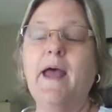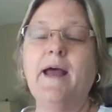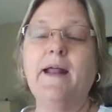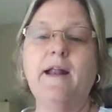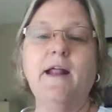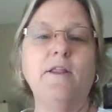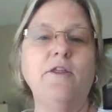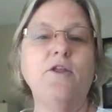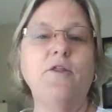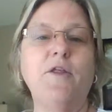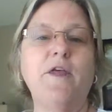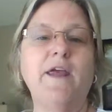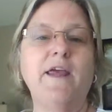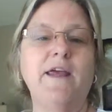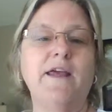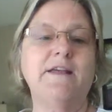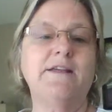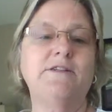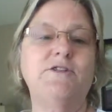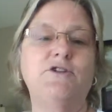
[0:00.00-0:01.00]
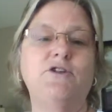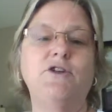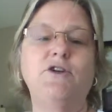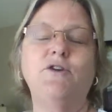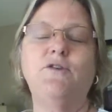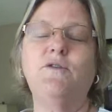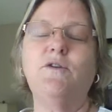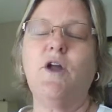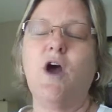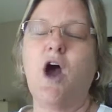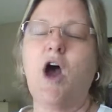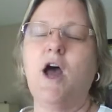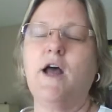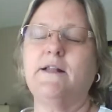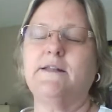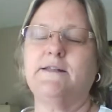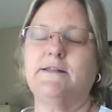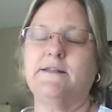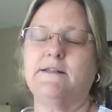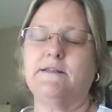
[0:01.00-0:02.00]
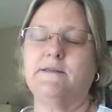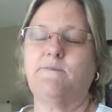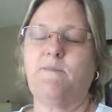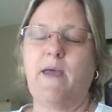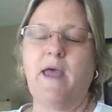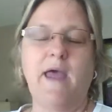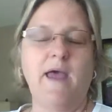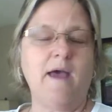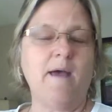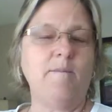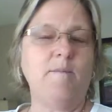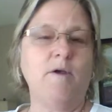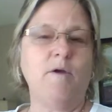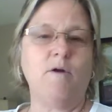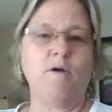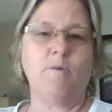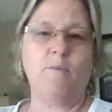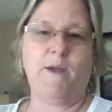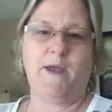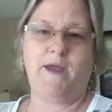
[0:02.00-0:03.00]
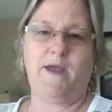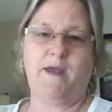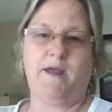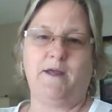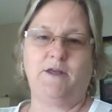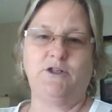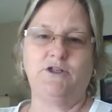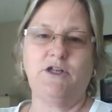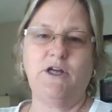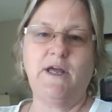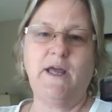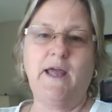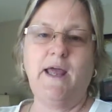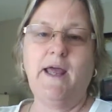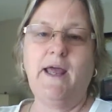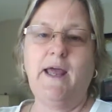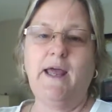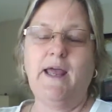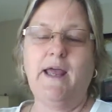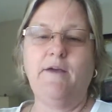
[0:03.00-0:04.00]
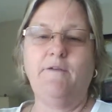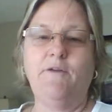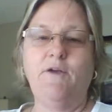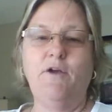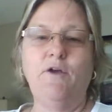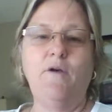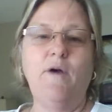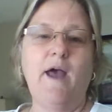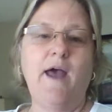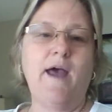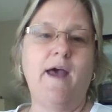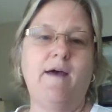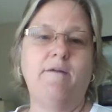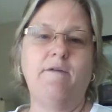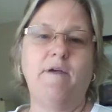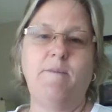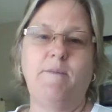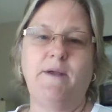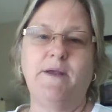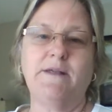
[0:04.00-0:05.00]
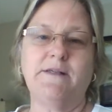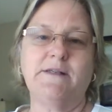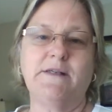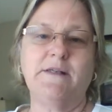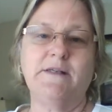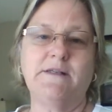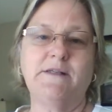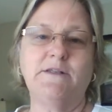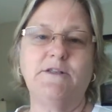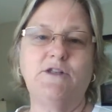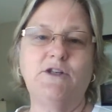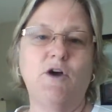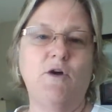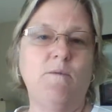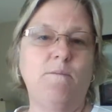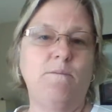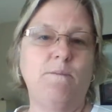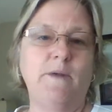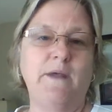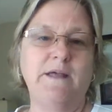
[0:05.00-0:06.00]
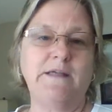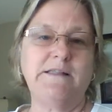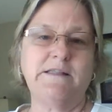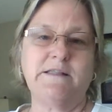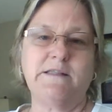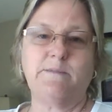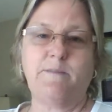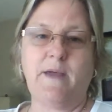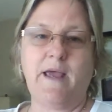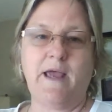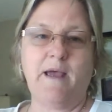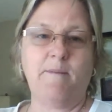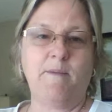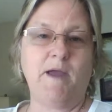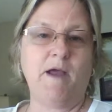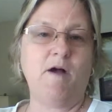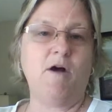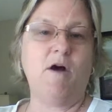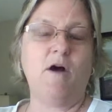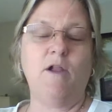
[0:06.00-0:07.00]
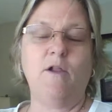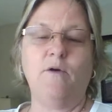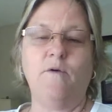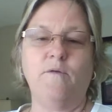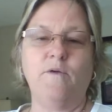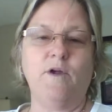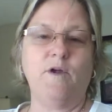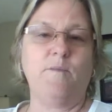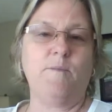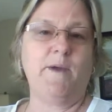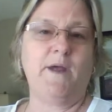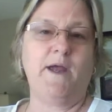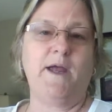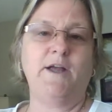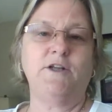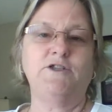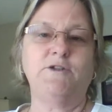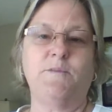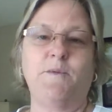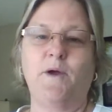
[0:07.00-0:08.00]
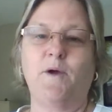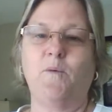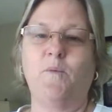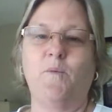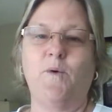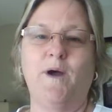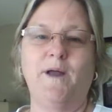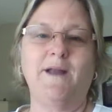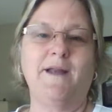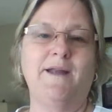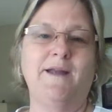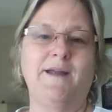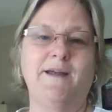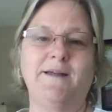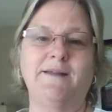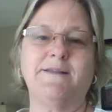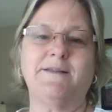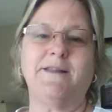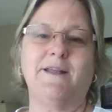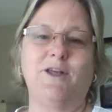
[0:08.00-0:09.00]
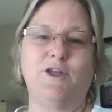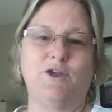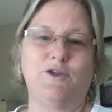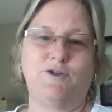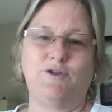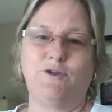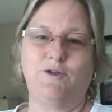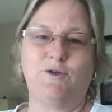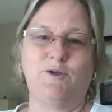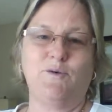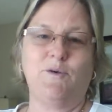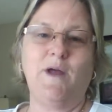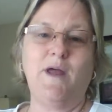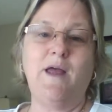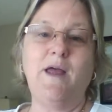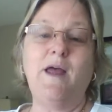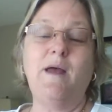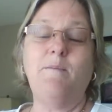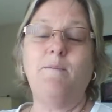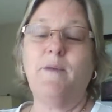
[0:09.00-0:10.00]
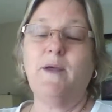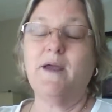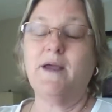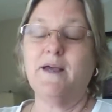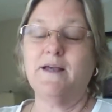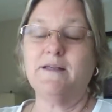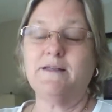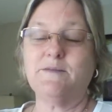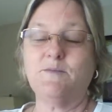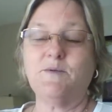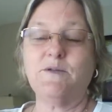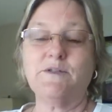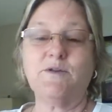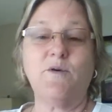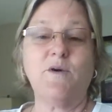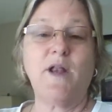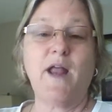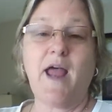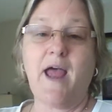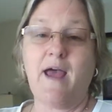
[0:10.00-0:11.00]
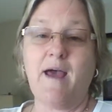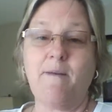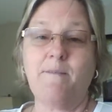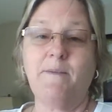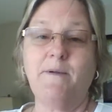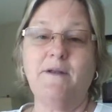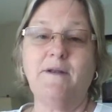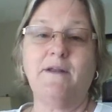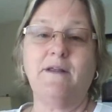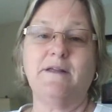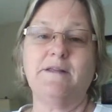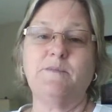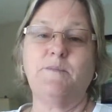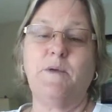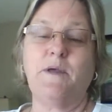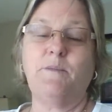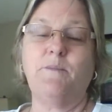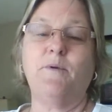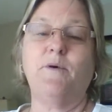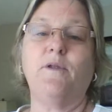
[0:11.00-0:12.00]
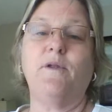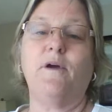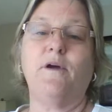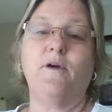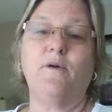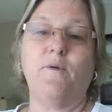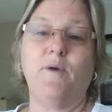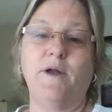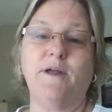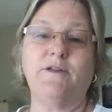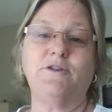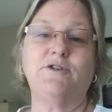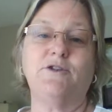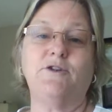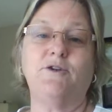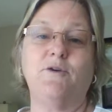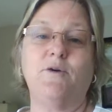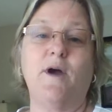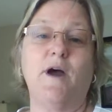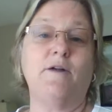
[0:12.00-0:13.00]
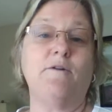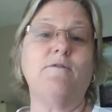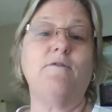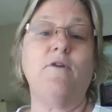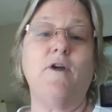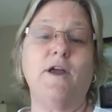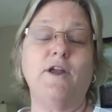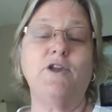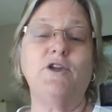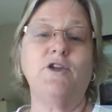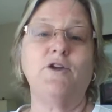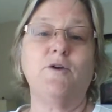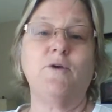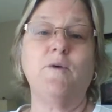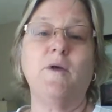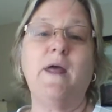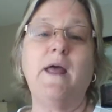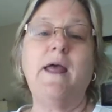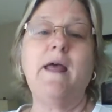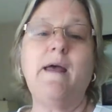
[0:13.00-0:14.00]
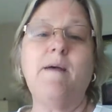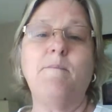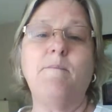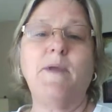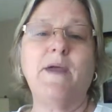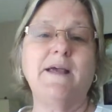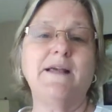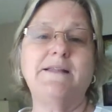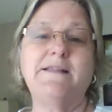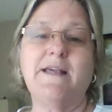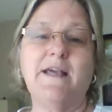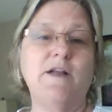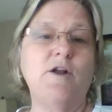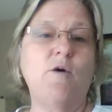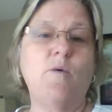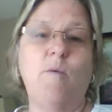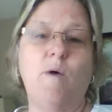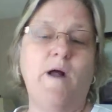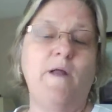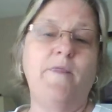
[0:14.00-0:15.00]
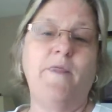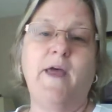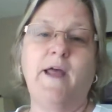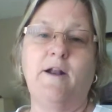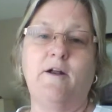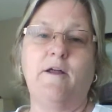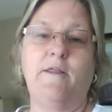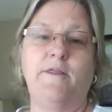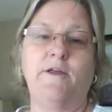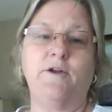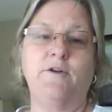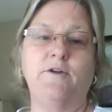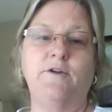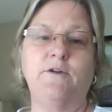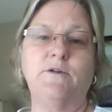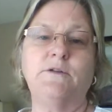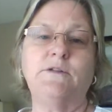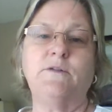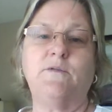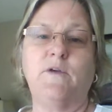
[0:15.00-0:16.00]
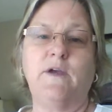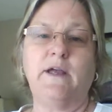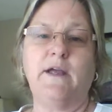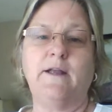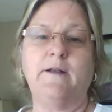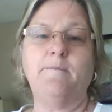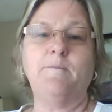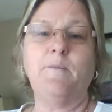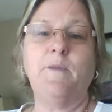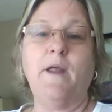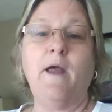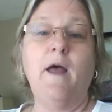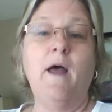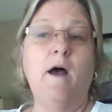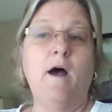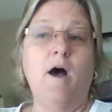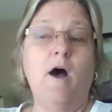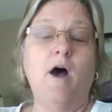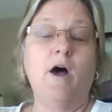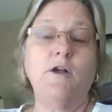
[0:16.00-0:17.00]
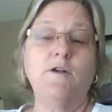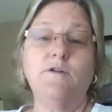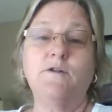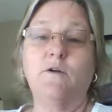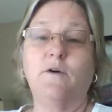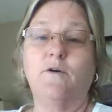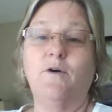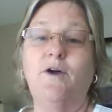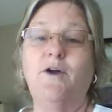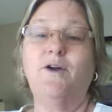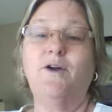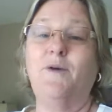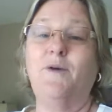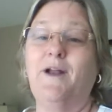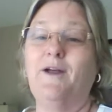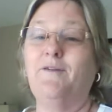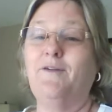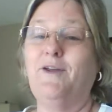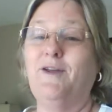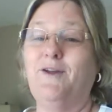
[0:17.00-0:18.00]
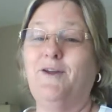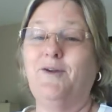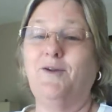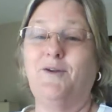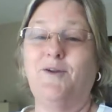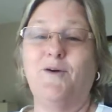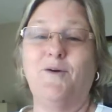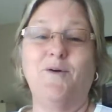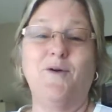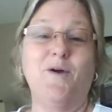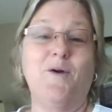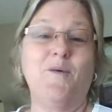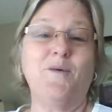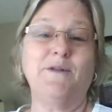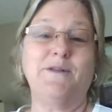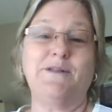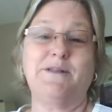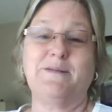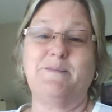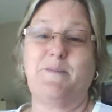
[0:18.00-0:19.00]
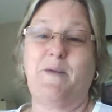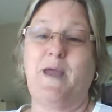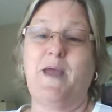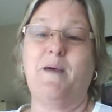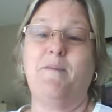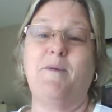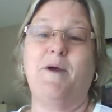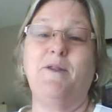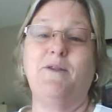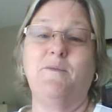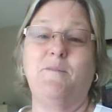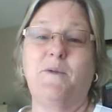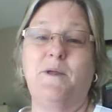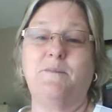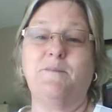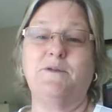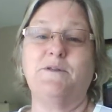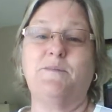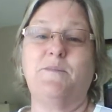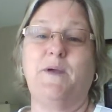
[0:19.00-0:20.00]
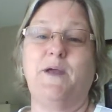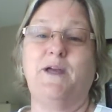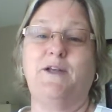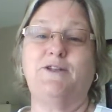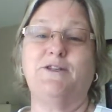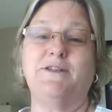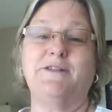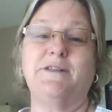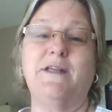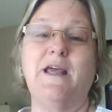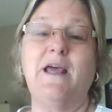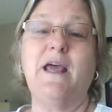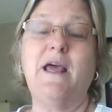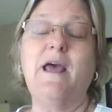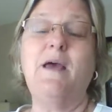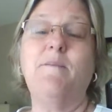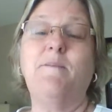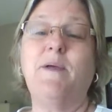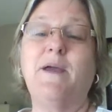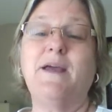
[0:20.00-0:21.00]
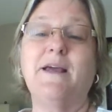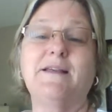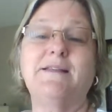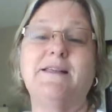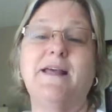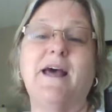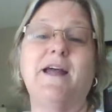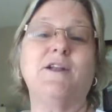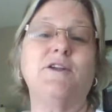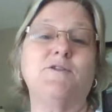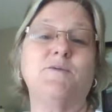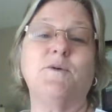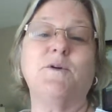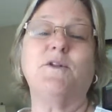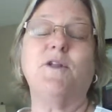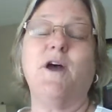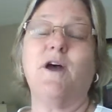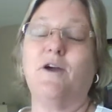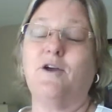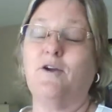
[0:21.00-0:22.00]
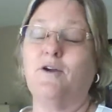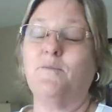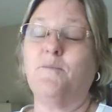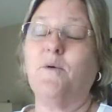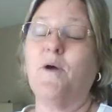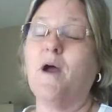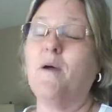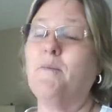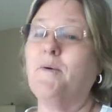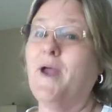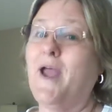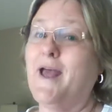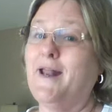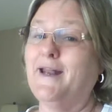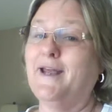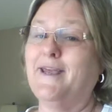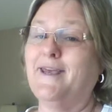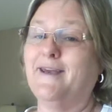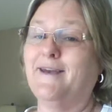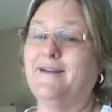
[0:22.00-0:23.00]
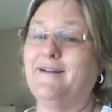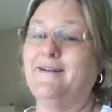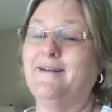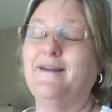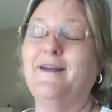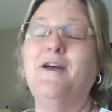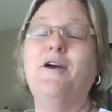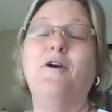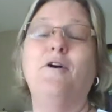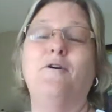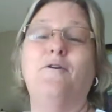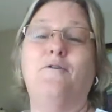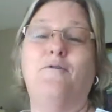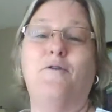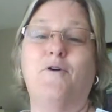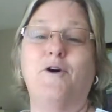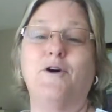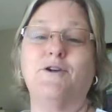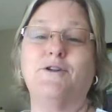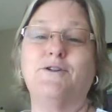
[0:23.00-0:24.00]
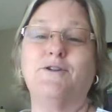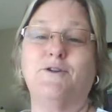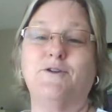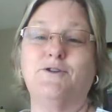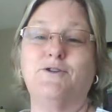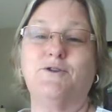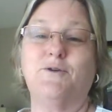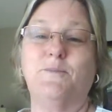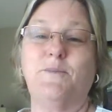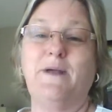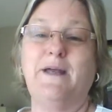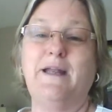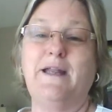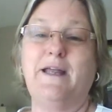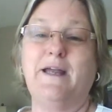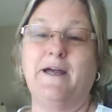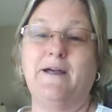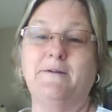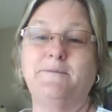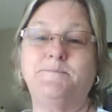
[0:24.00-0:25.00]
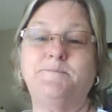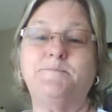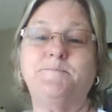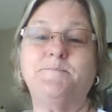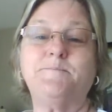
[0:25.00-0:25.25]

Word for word: Another thing is do not spam your page. If you have a business, don't be spamming all over your page about what it is that you do because what's going to happen is people are going to unfriend you because they don't want that on their news feed. Also, whatever you do, don't go and spam other people's pages because that is real not good proper etiquette for social media.